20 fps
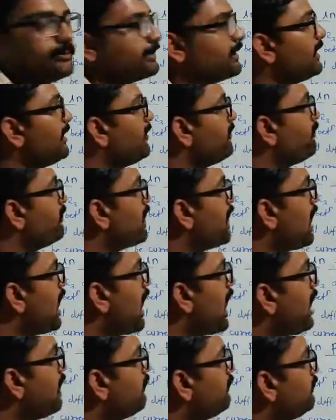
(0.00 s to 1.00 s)
Okay,
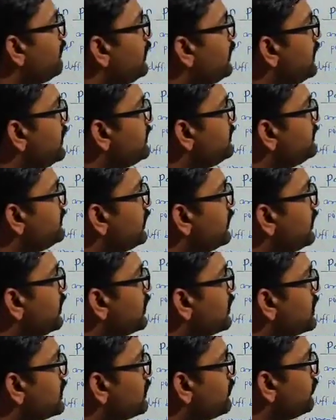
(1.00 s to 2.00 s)
I1 is the
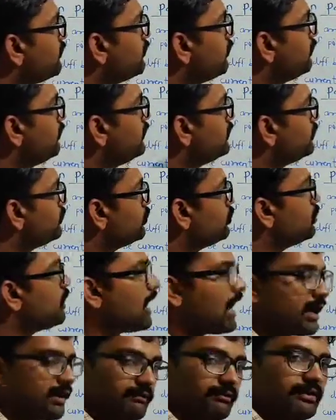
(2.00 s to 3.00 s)
current flowing through
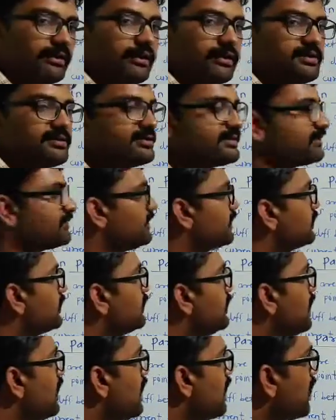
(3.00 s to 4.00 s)
R1 resistor,